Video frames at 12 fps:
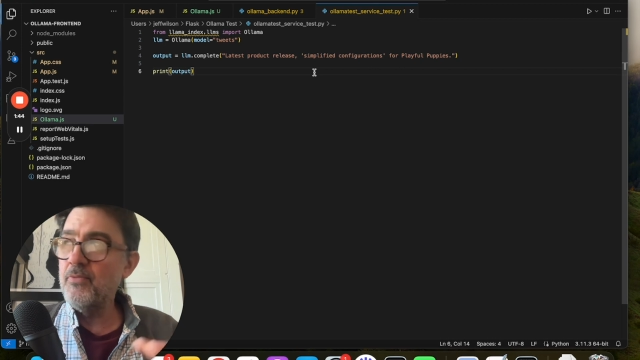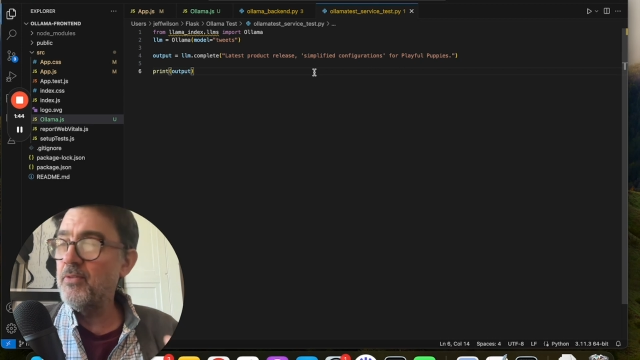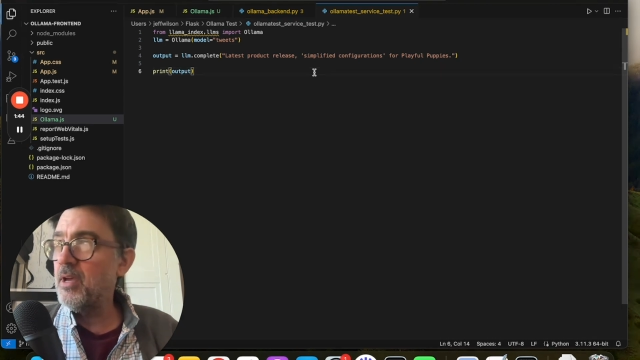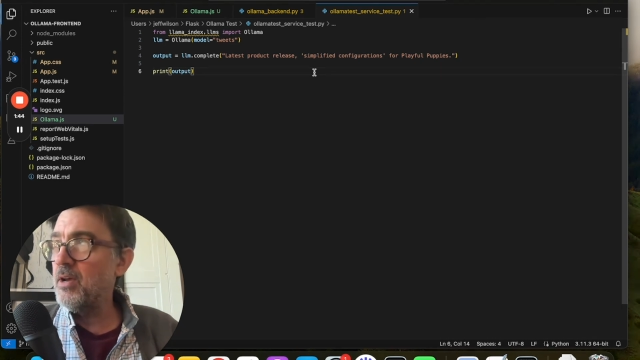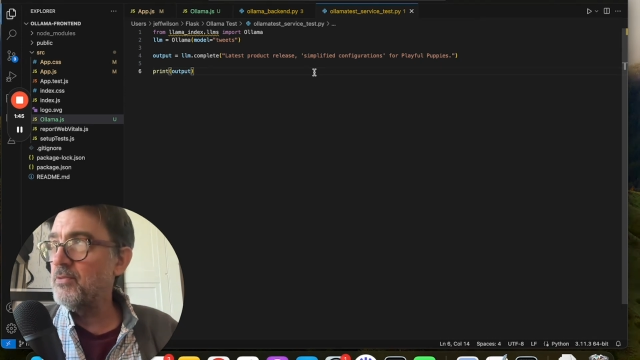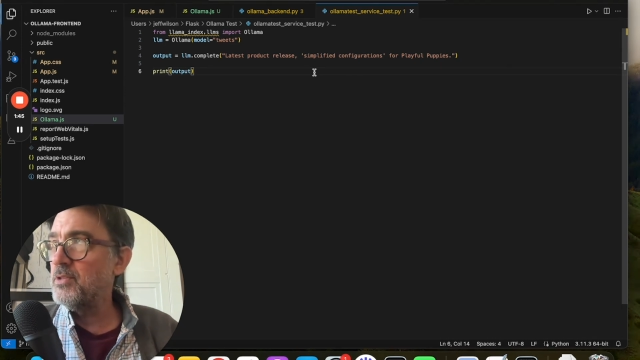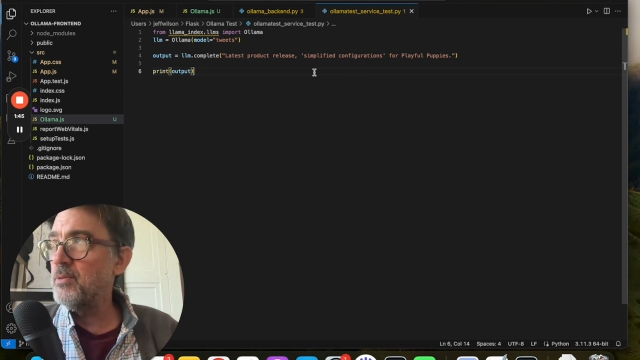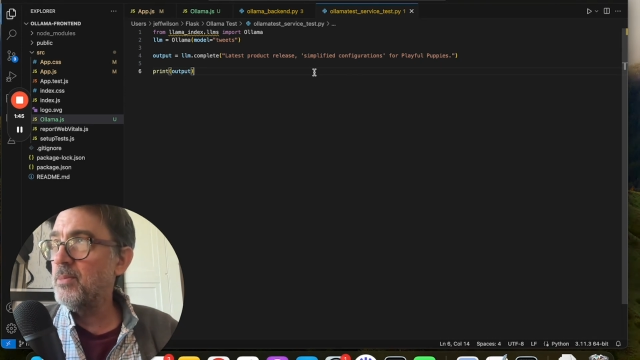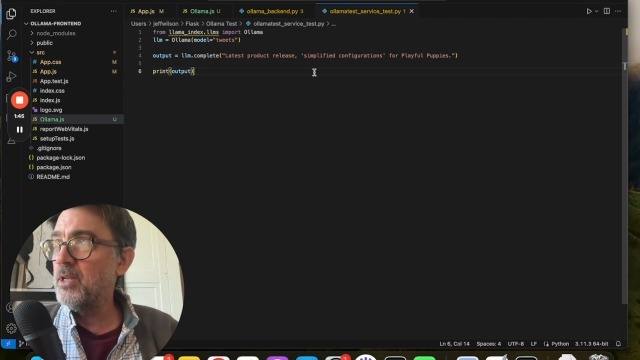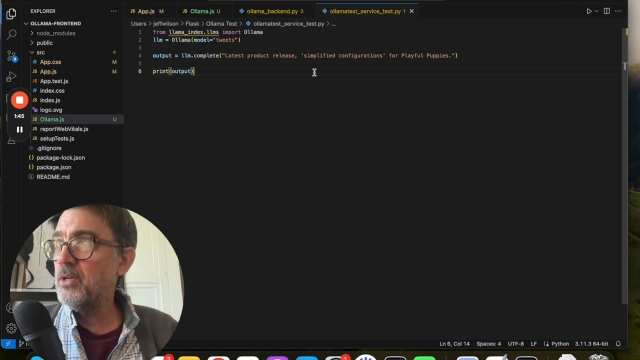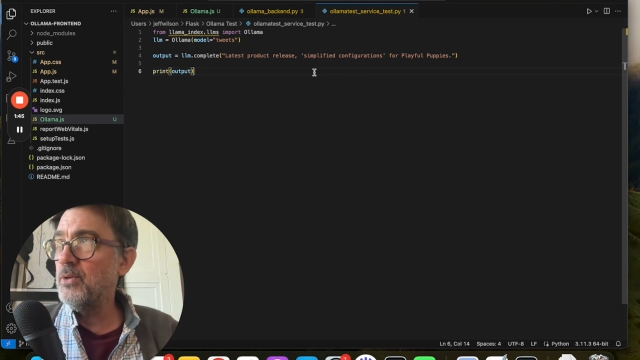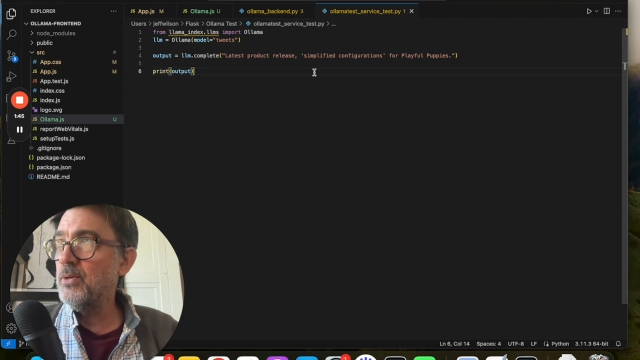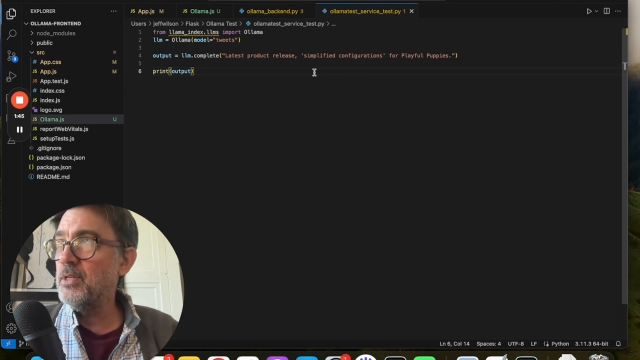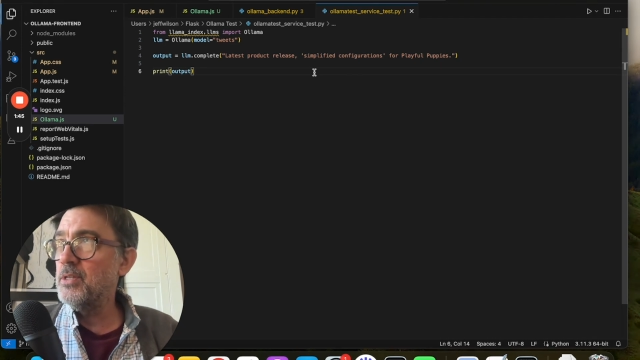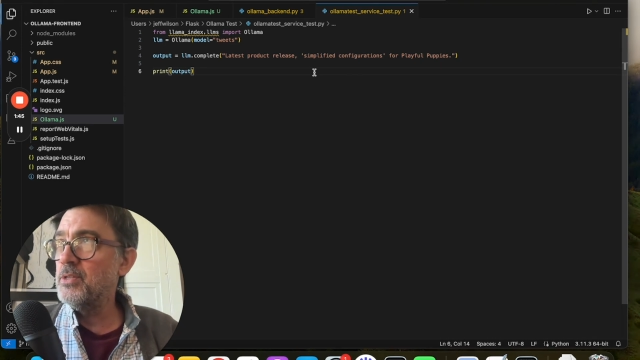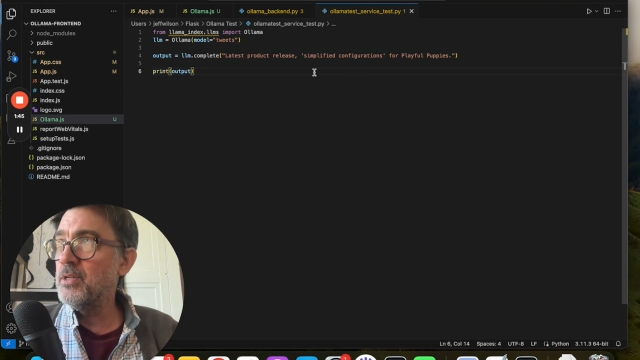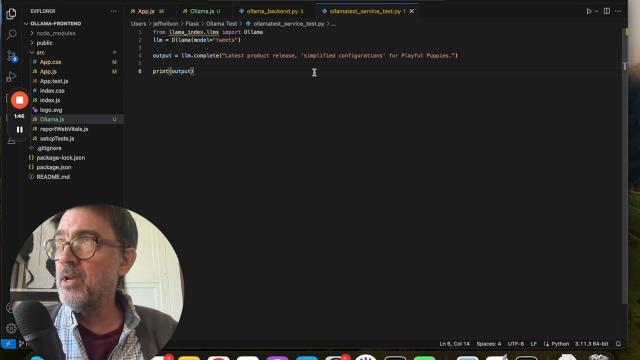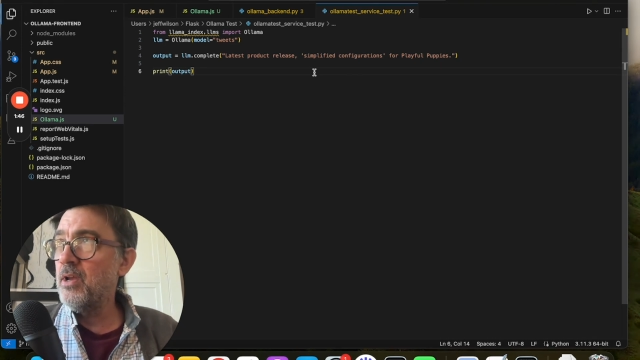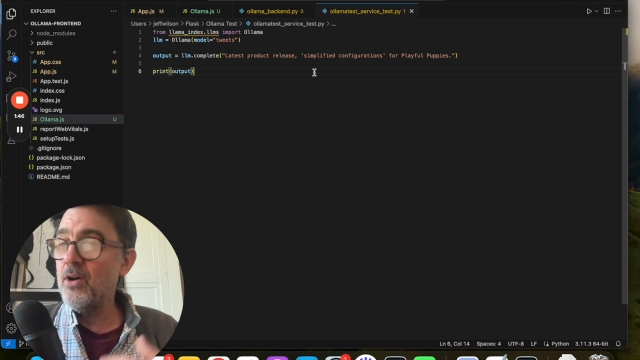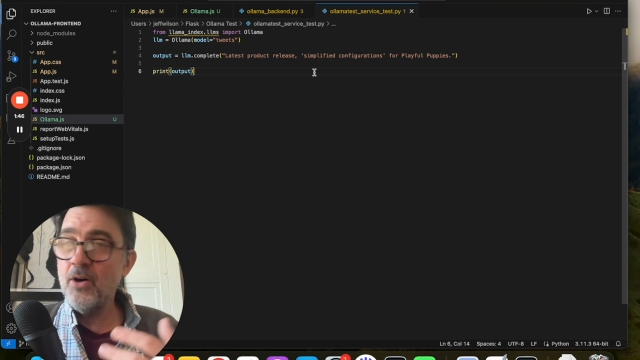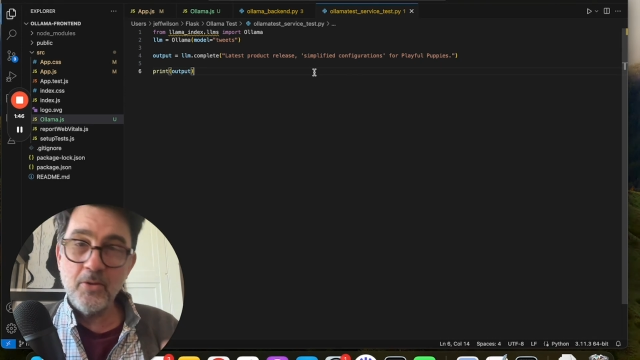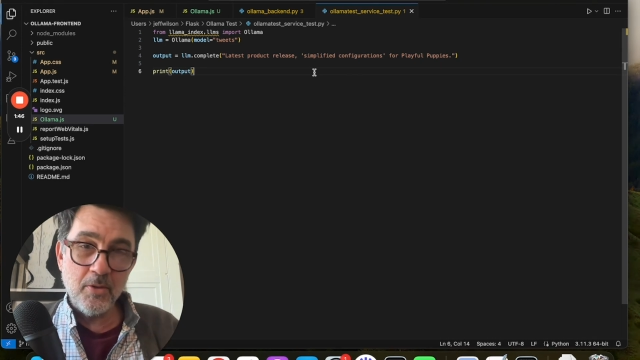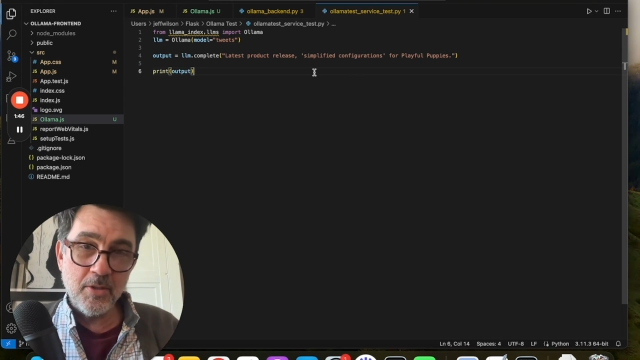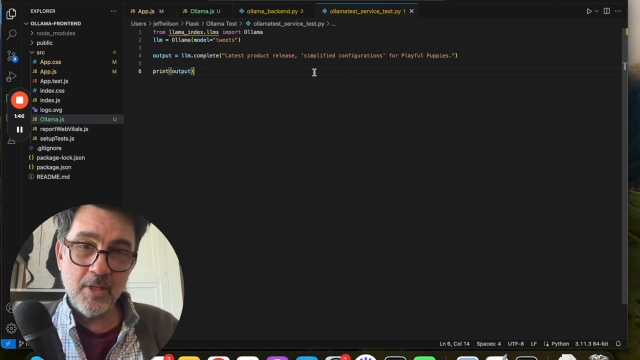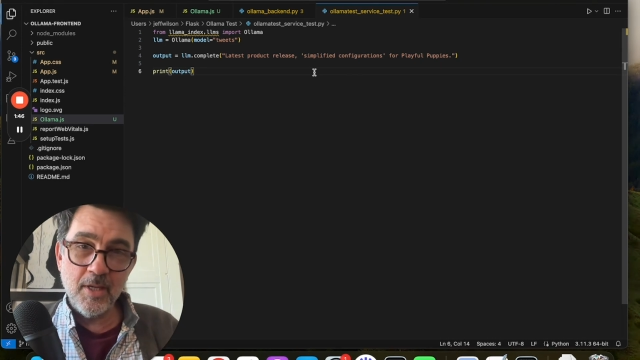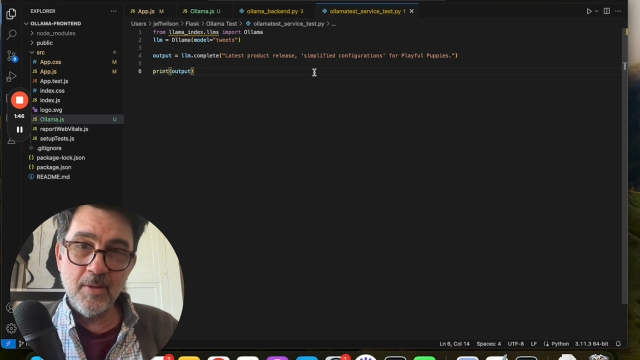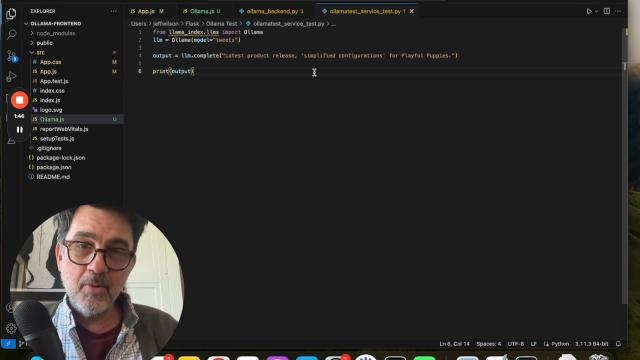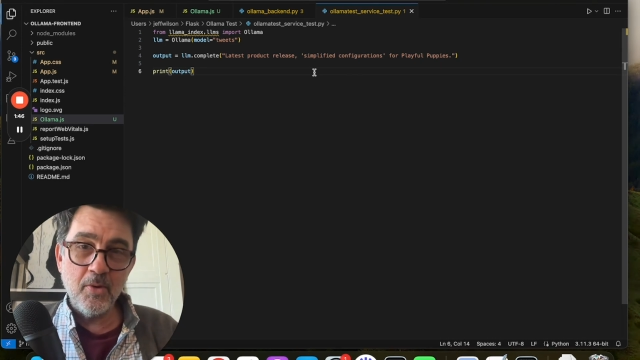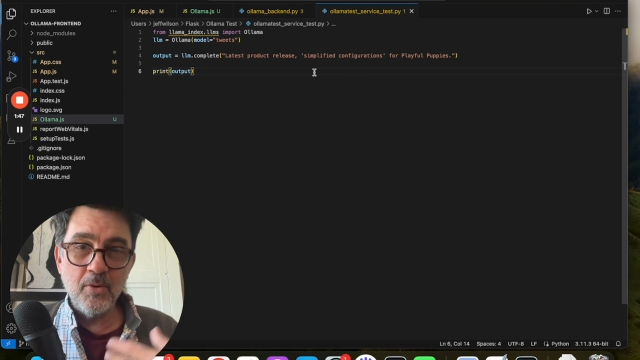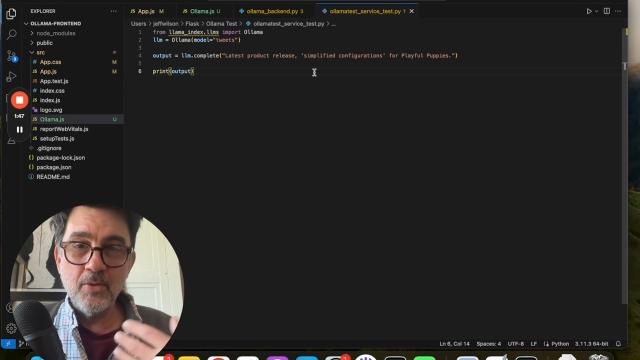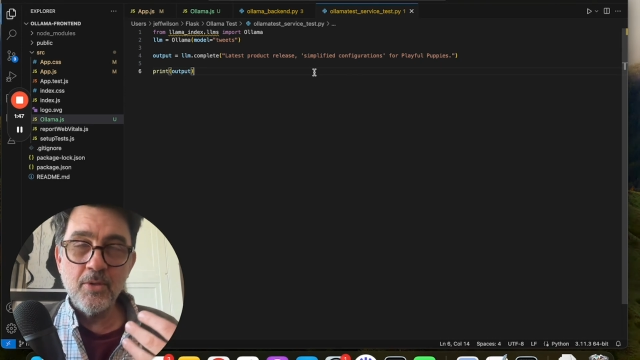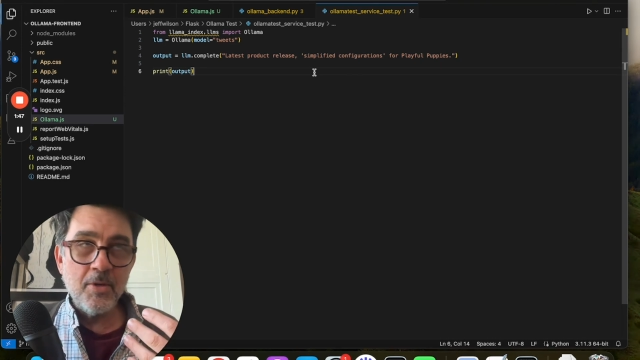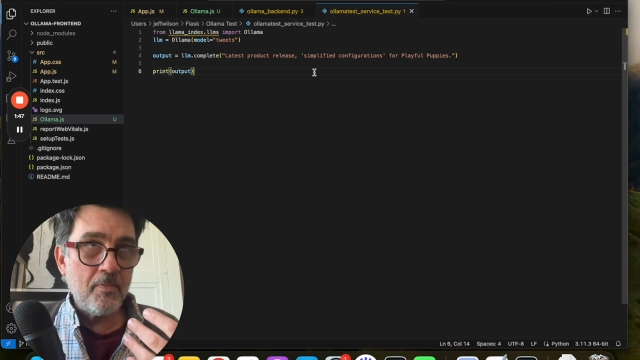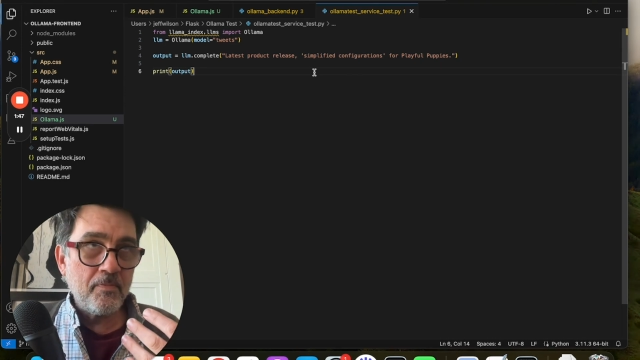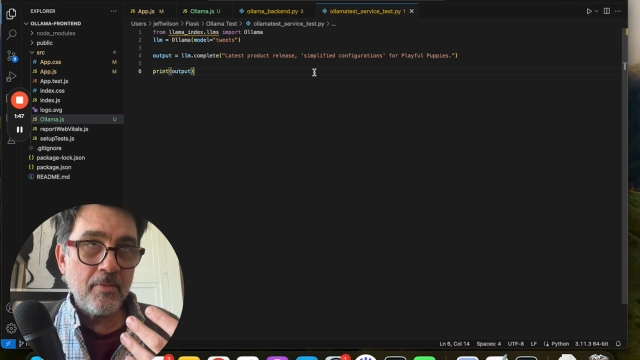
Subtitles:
If you have somebody who is on your team who's